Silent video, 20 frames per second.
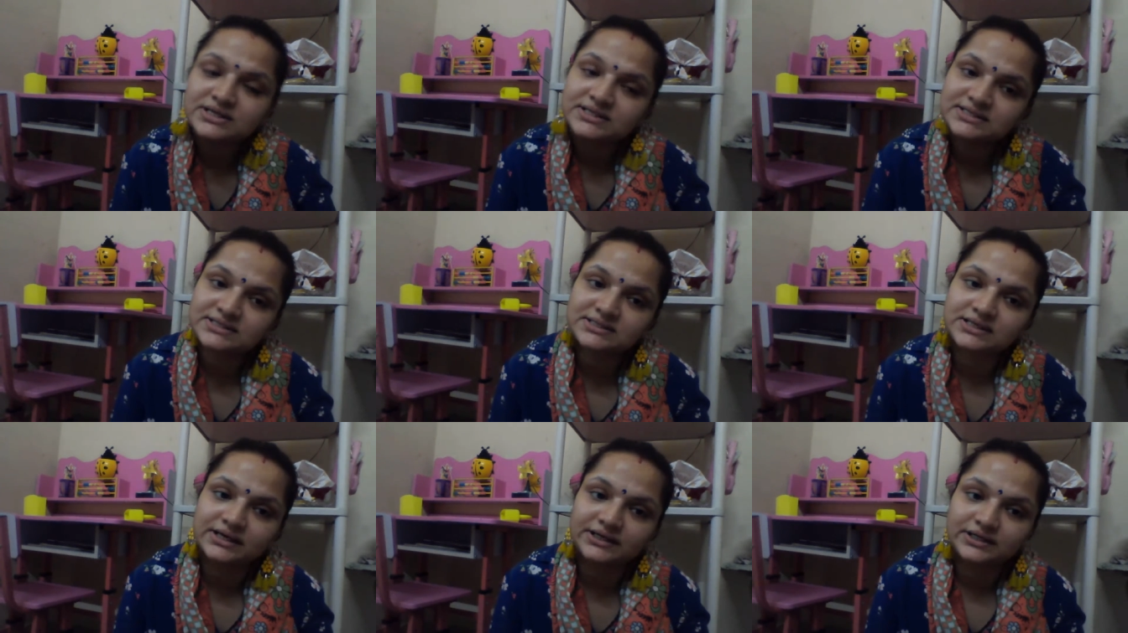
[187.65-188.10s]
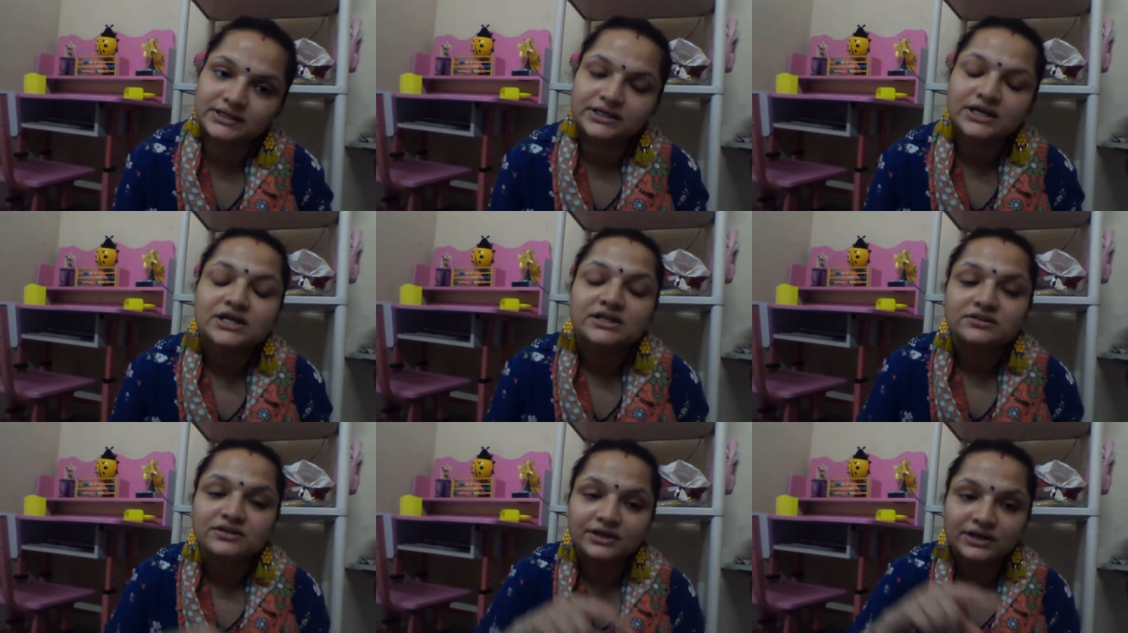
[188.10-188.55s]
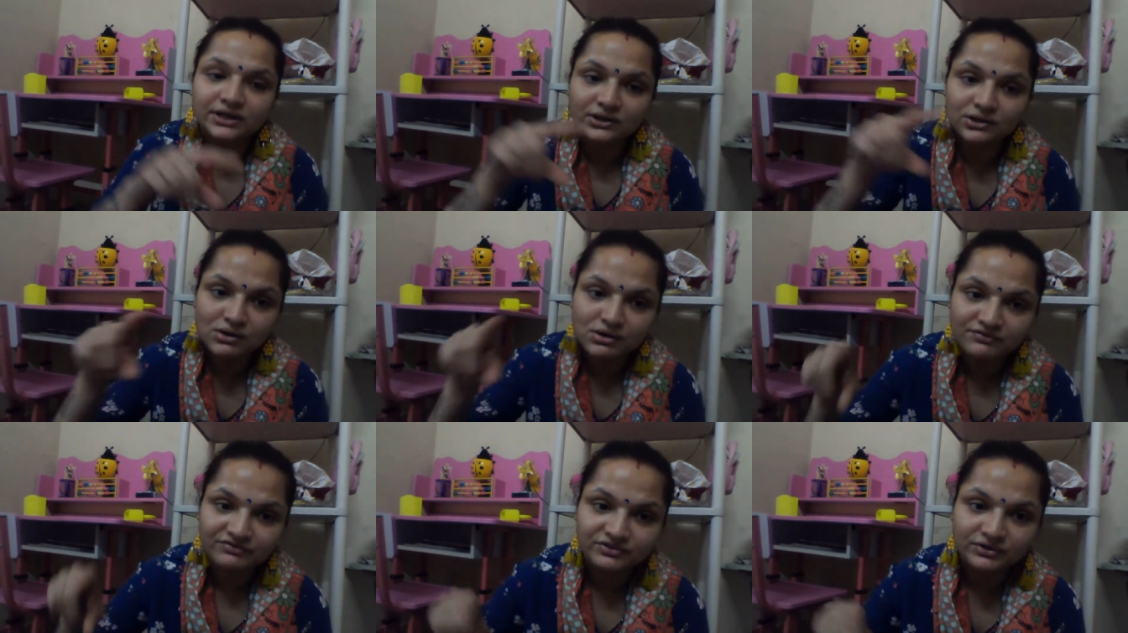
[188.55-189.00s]
Study.
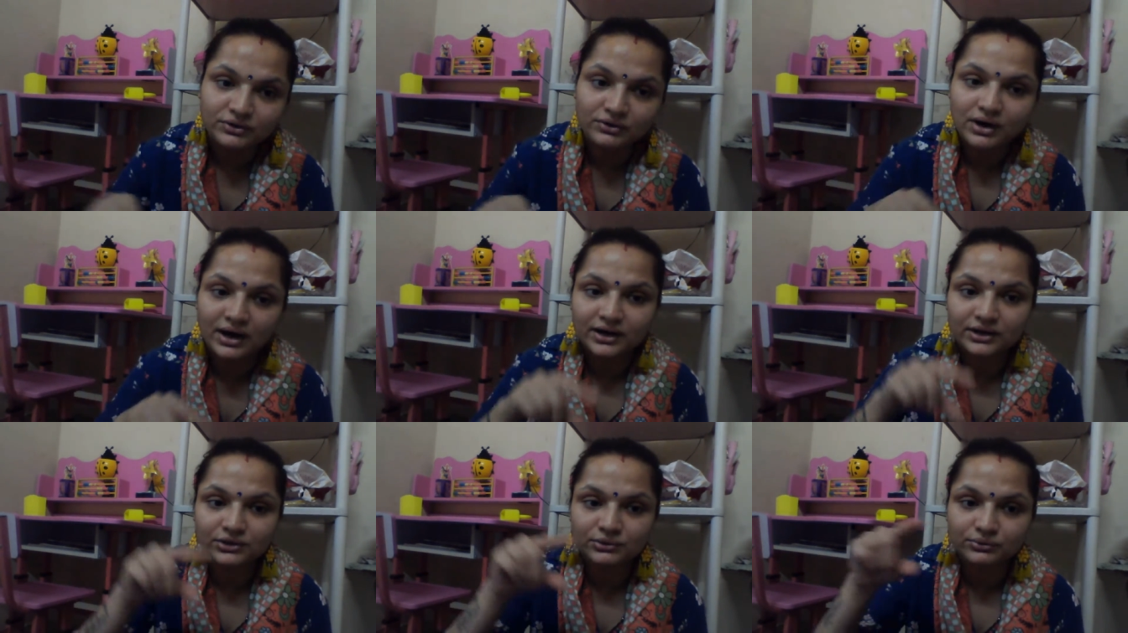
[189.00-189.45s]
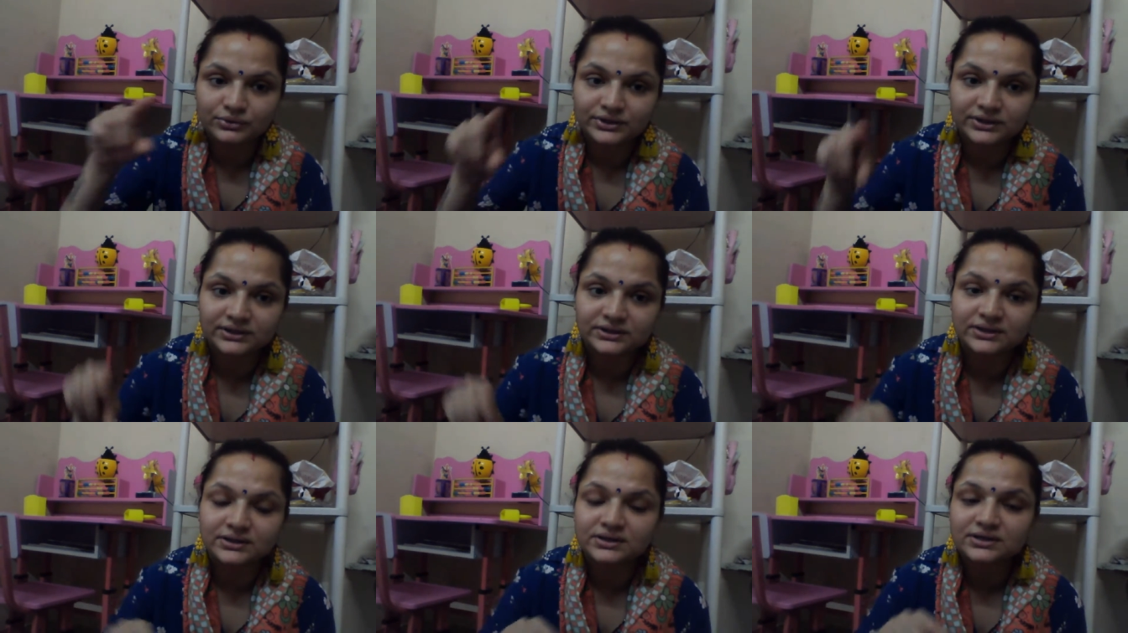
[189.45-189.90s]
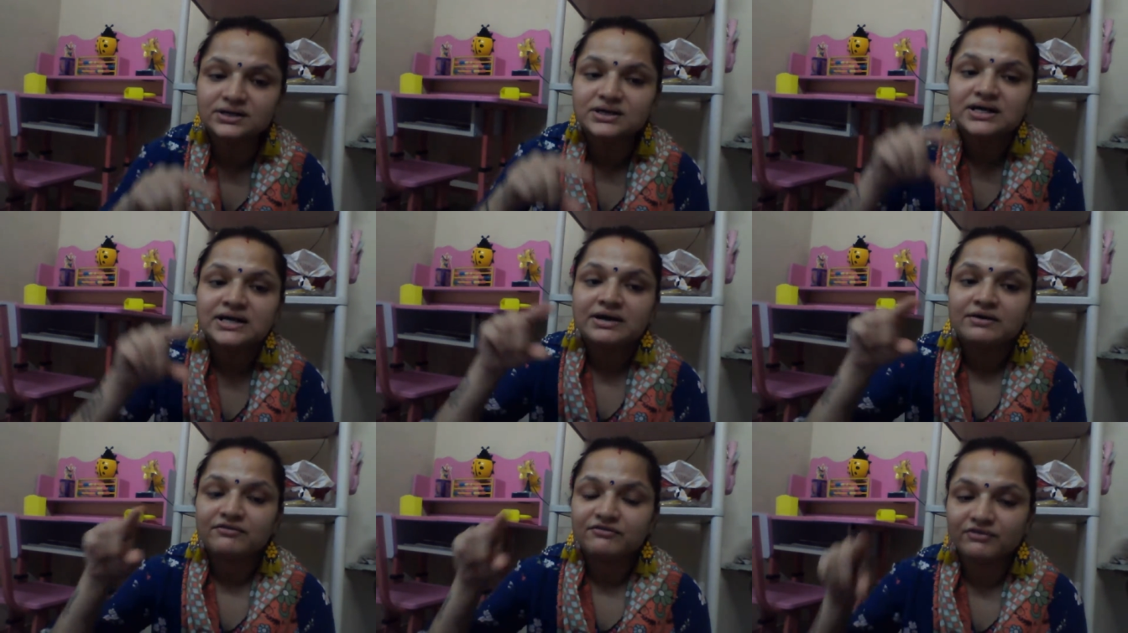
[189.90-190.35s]
Three of you are doing the
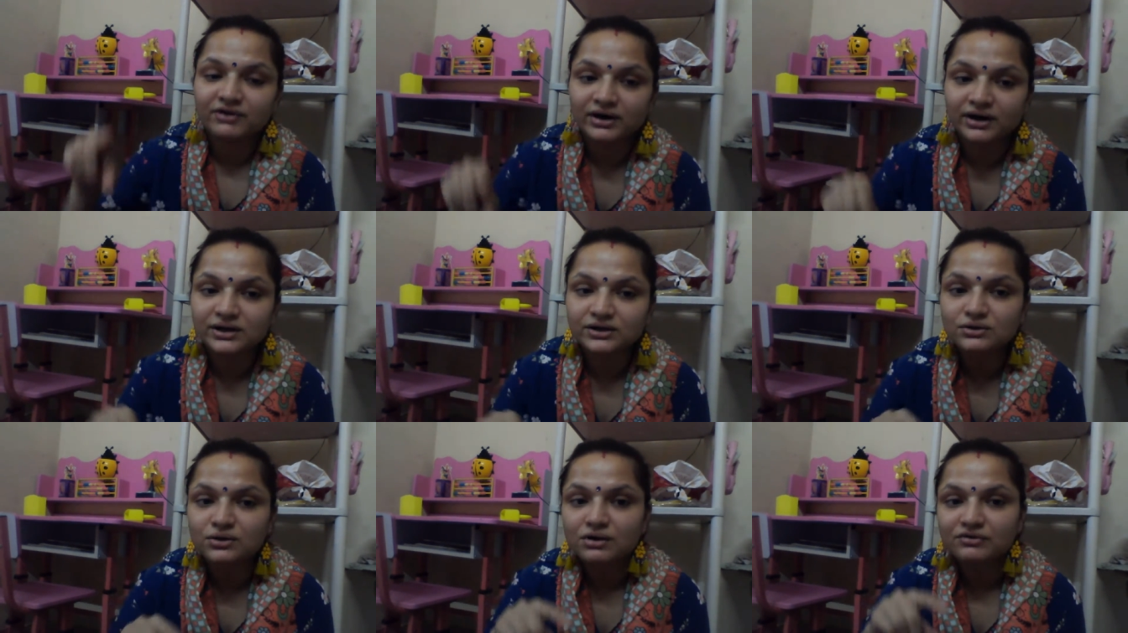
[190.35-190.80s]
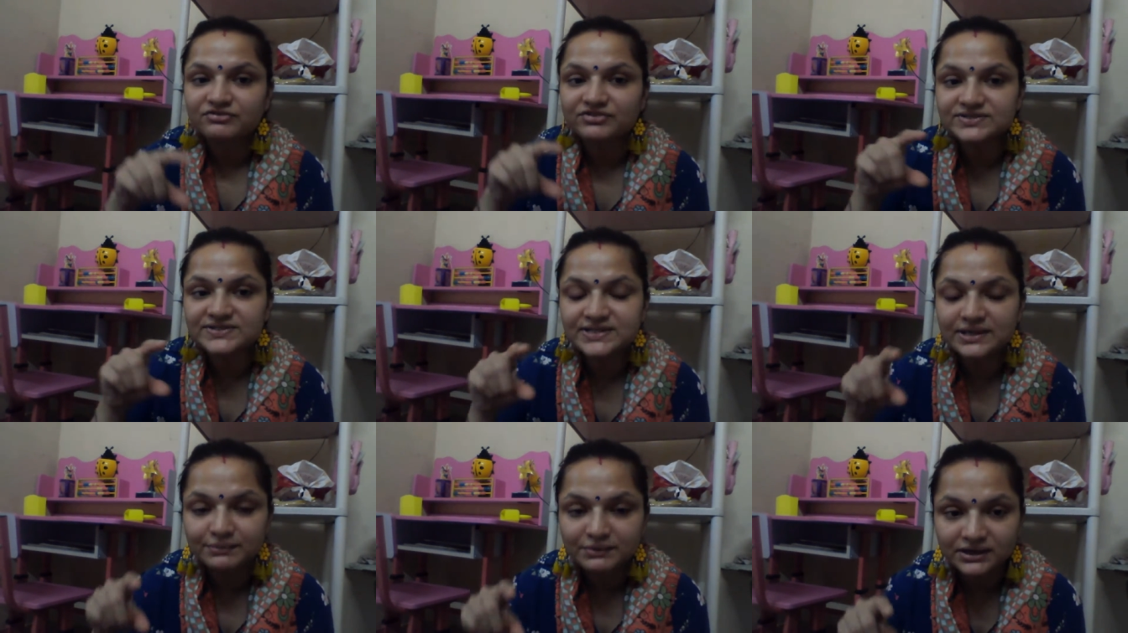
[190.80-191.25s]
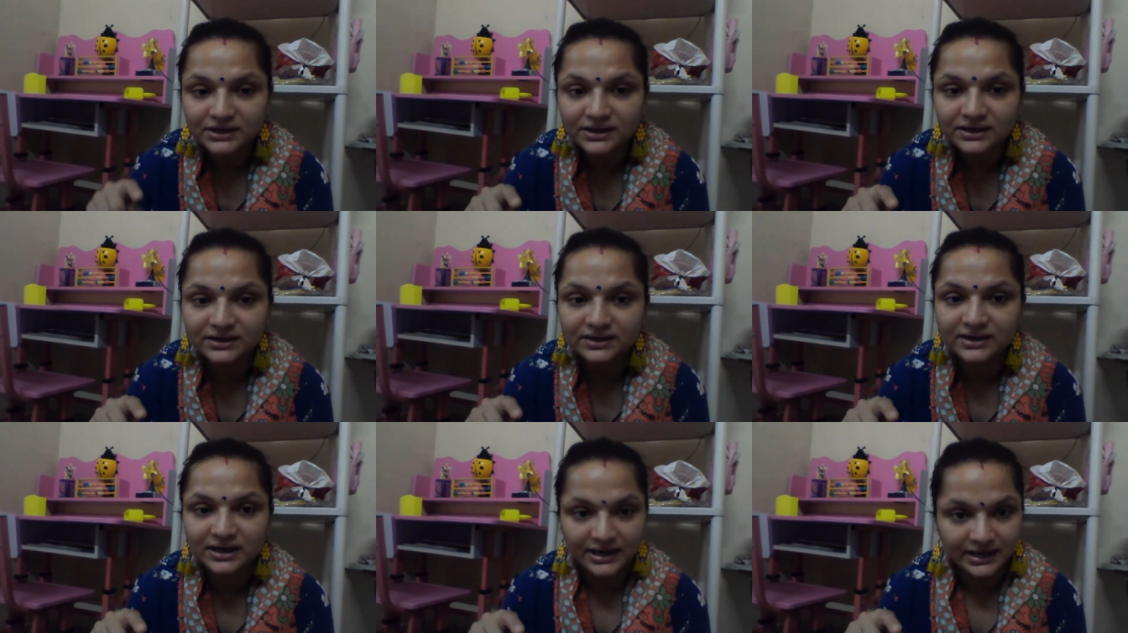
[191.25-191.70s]
work of a
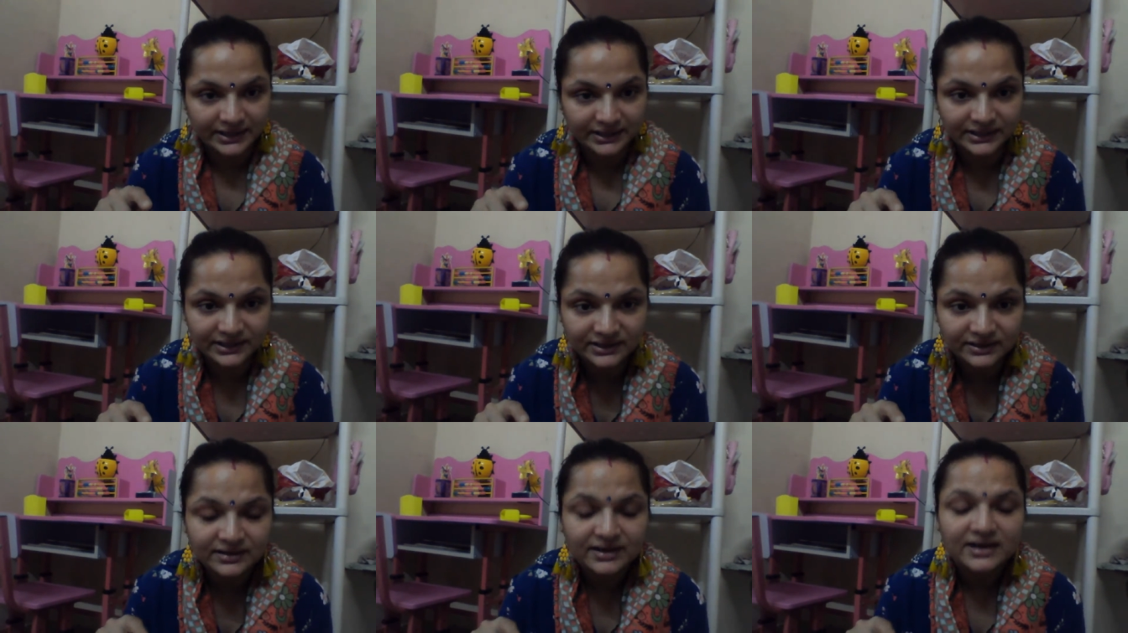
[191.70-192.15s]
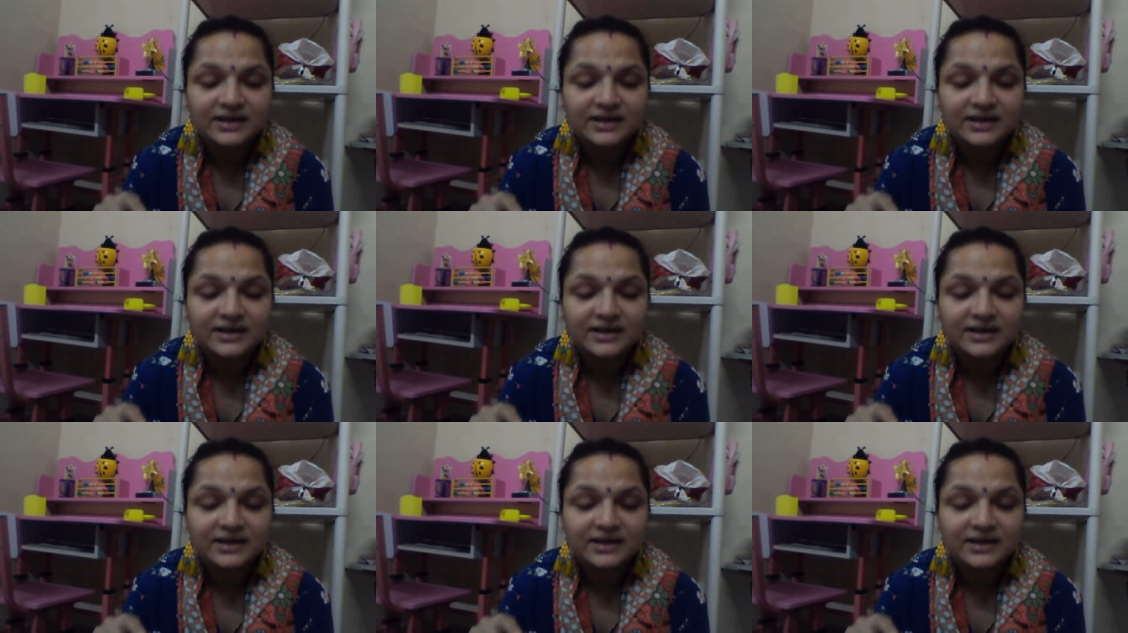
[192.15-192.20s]
similar kind.